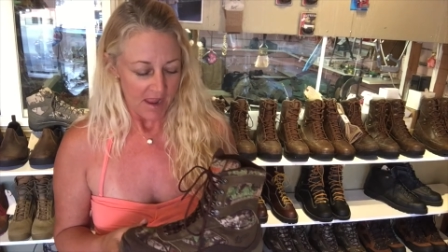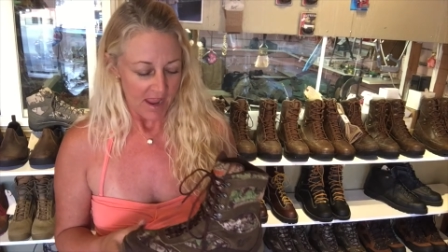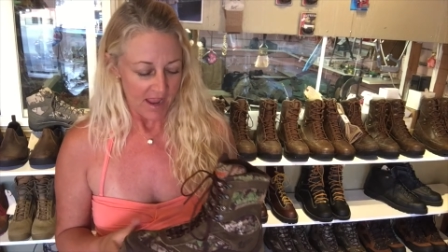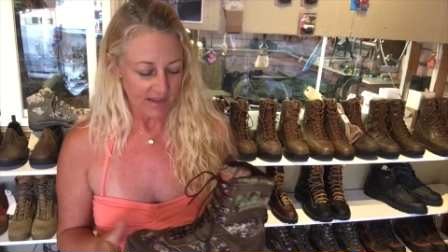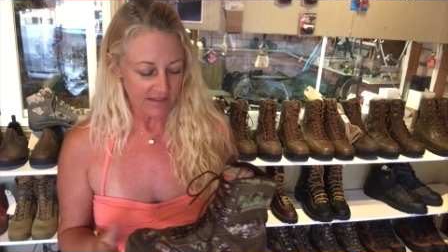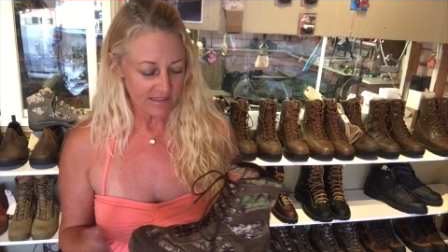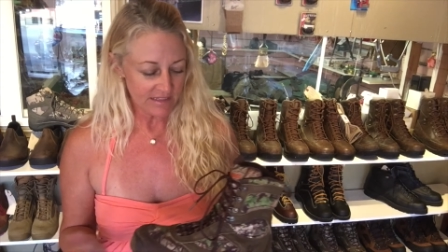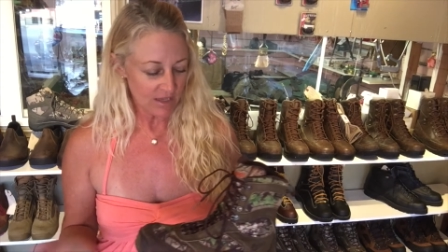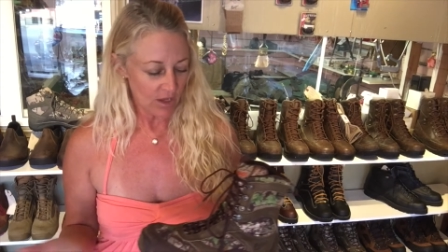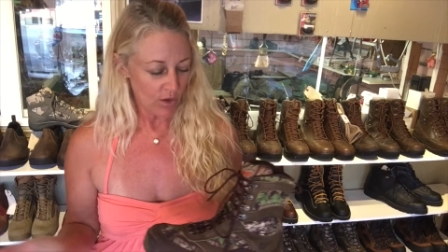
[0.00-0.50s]

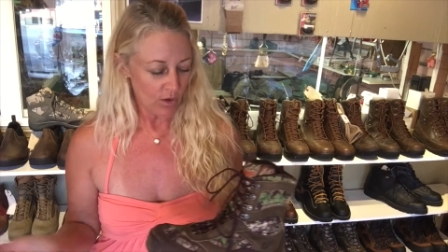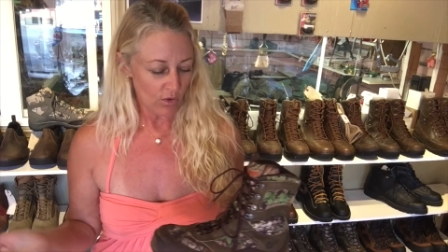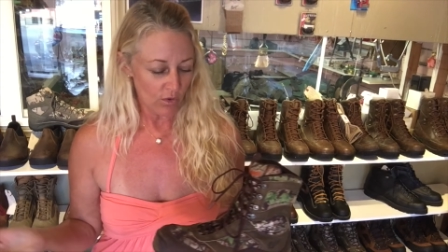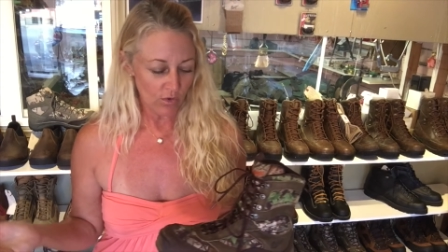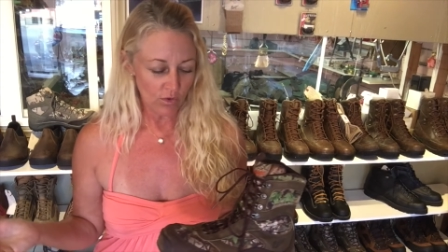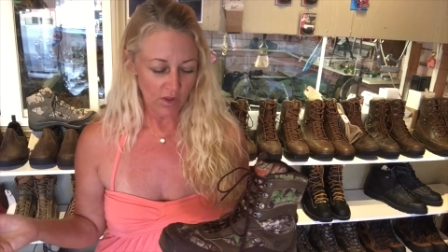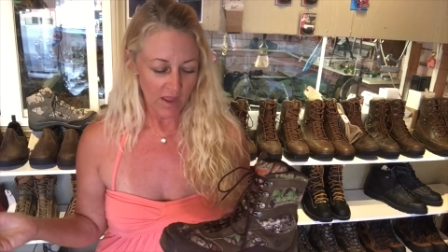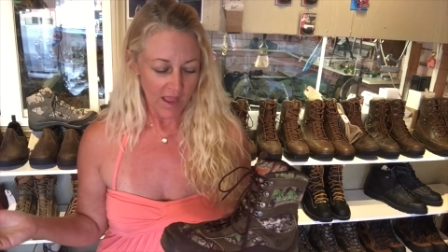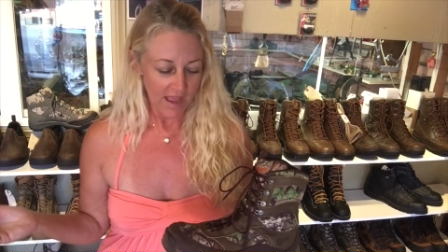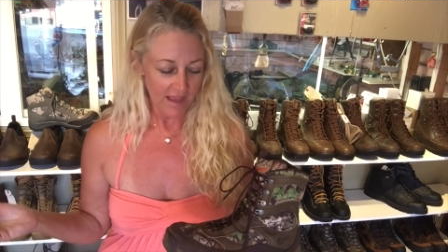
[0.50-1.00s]
And
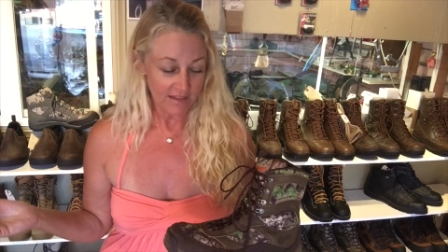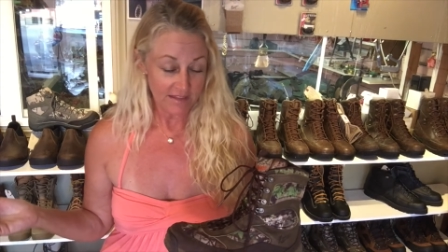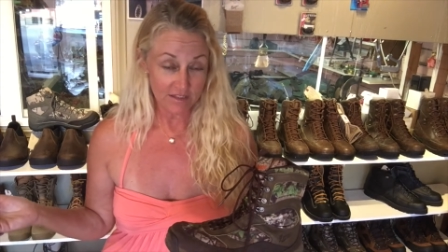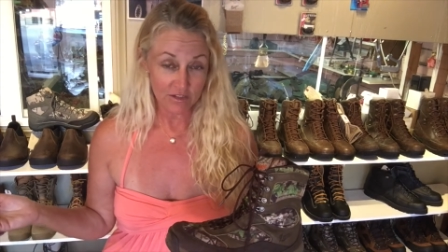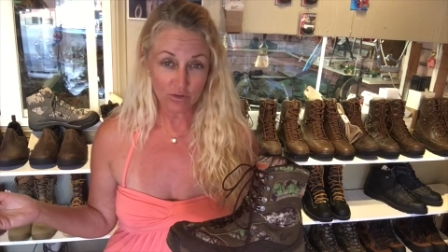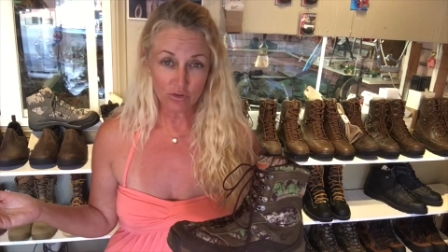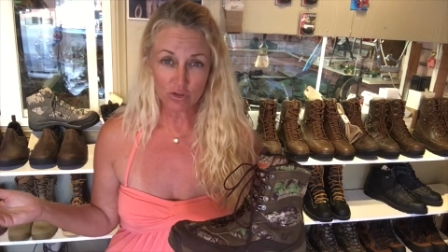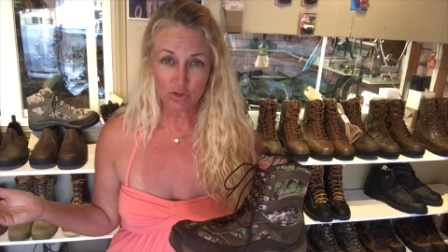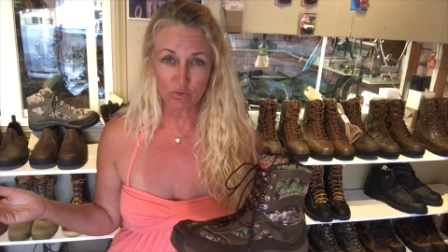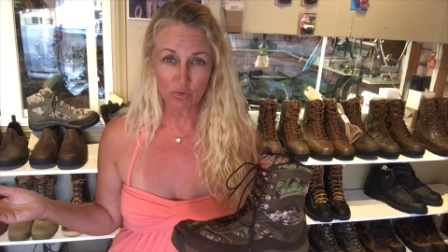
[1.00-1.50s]
so, as
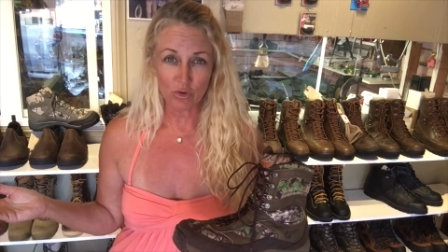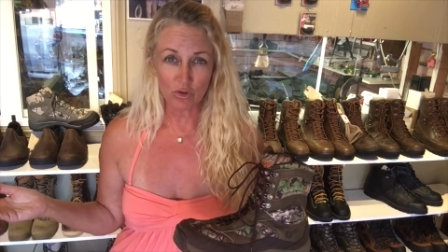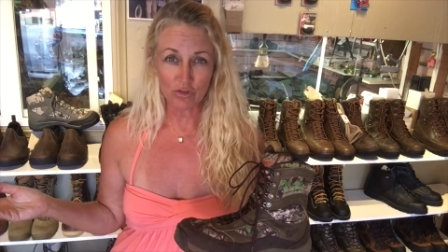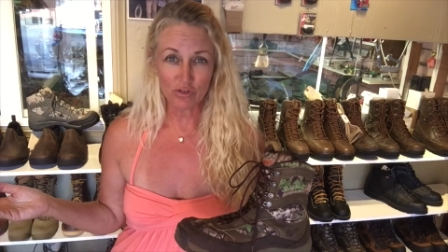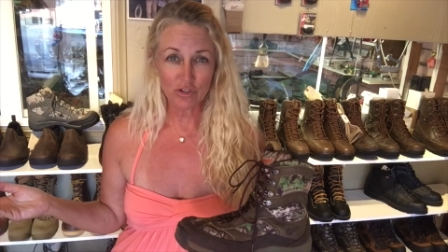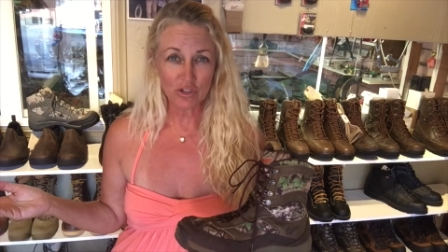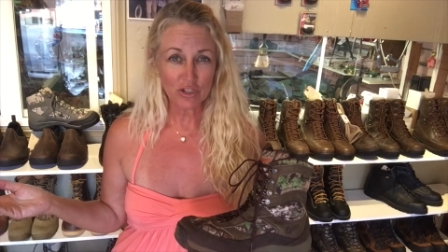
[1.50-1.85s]
usual,